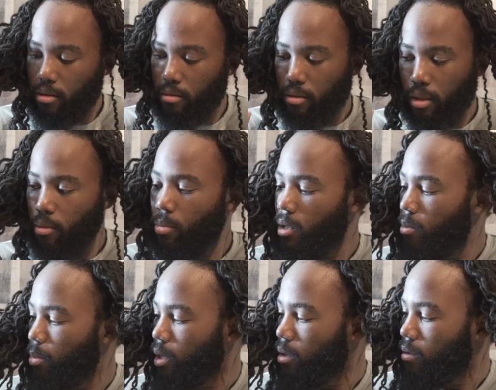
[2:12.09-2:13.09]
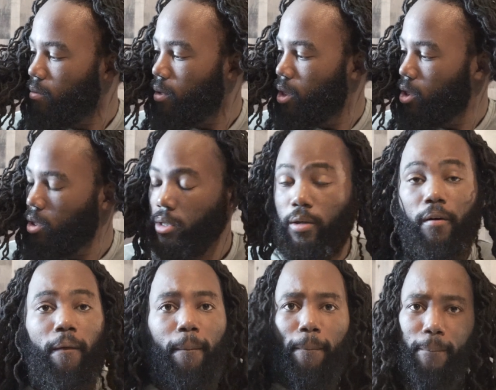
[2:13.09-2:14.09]
to keep it a buck with you.
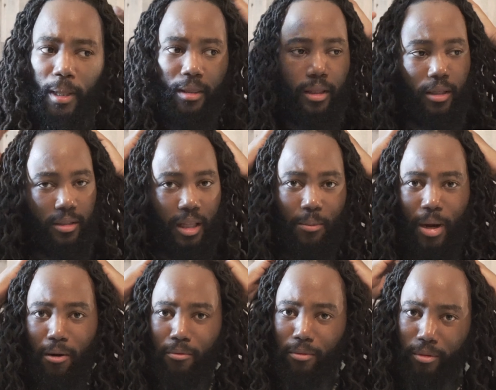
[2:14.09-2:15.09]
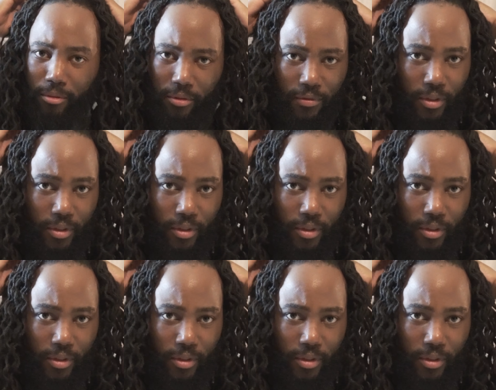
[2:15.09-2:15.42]
But this, like, my roots